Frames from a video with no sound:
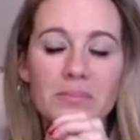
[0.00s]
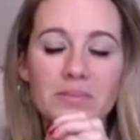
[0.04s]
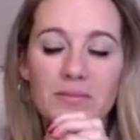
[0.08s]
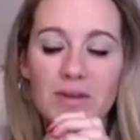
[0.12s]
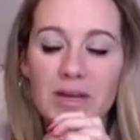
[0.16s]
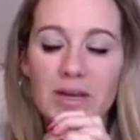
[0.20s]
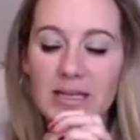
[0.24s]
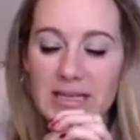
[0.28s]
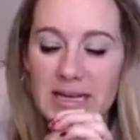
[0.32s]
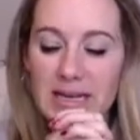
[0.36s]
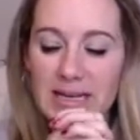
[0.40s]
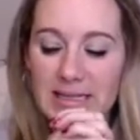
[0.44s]

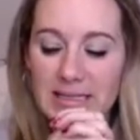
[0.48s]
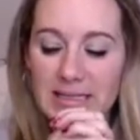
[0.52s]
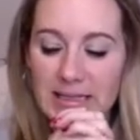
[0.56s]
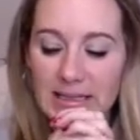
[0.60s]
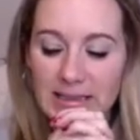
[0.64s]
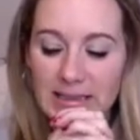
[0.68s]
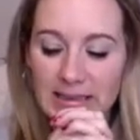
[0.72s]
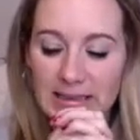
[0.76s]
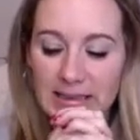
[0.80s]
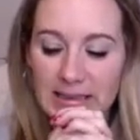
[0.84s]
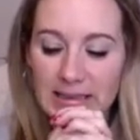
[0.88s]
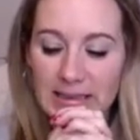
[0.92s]

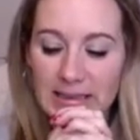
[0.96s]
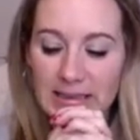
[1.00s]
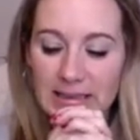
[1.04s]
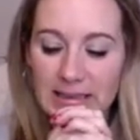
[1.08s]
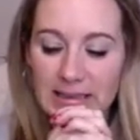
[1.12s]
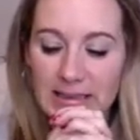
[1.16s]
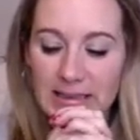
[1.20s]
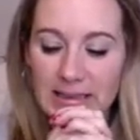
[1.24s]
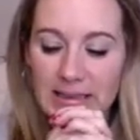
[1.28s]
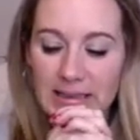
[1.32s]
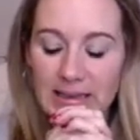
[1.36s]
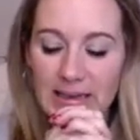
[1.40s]
Fantastic.
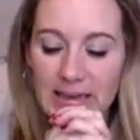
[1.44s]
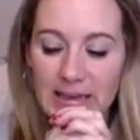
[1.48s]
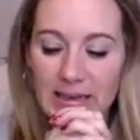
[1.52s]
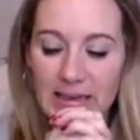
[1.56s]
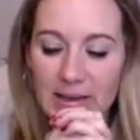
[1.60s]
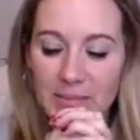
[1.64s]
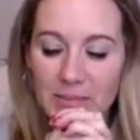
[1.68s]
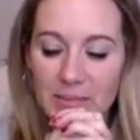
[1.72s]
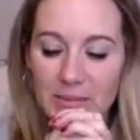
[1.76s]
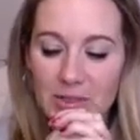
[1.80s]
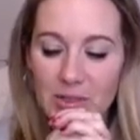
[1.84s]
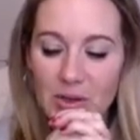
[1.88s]

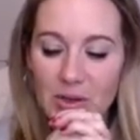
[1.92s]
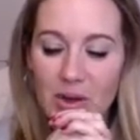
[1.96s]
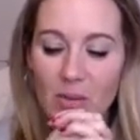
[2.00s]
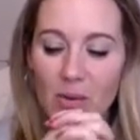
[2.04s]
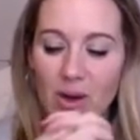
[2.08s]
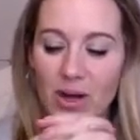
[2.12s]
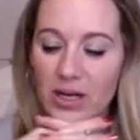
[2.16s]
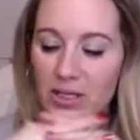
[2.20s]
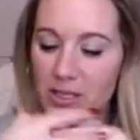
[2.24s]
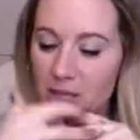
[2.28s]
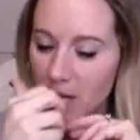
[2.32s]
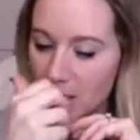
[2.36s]
So I
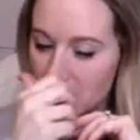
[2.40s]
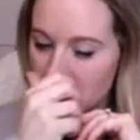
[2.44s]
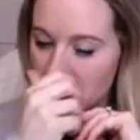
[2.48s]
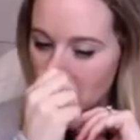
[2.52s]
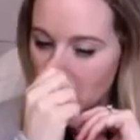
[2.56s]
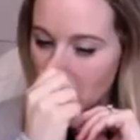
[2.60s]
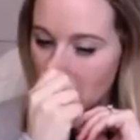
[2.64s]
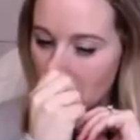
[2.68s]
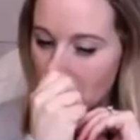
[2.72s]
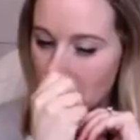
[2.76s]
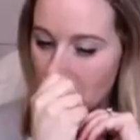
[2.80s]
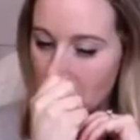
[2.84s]
want to talk to
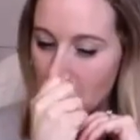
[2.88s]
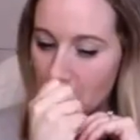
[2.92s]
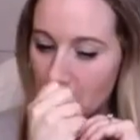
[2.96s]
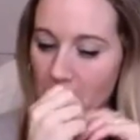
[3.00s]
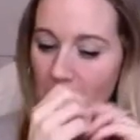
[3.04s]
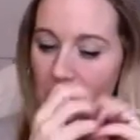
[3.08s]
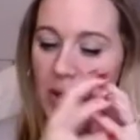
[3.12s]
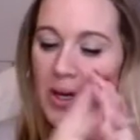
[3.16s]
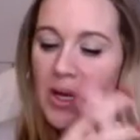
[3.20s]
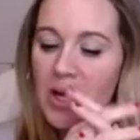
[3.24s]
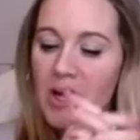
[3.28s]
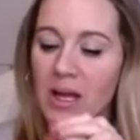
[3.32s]
you also
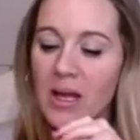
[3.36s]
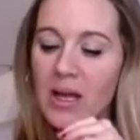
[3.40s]
about